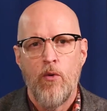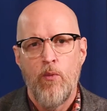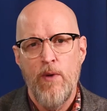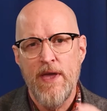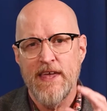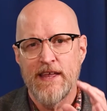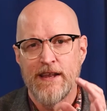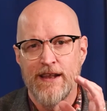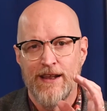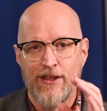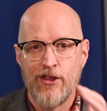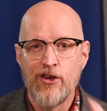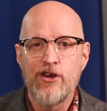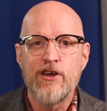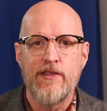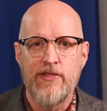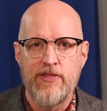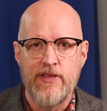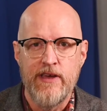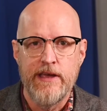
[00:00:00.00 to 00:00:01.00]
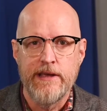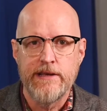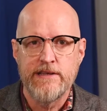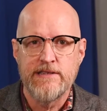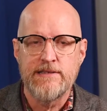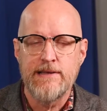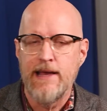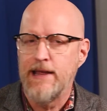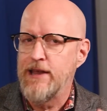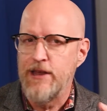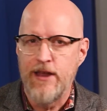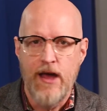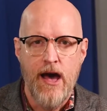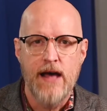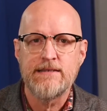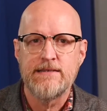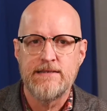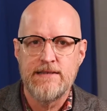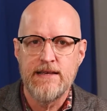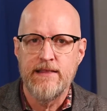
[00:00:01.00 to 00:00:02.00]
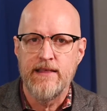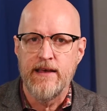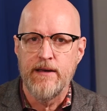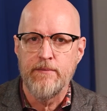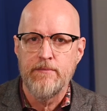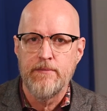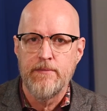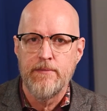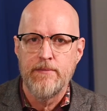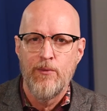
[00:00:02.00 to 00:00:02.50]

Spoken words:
We can look at things and not see them.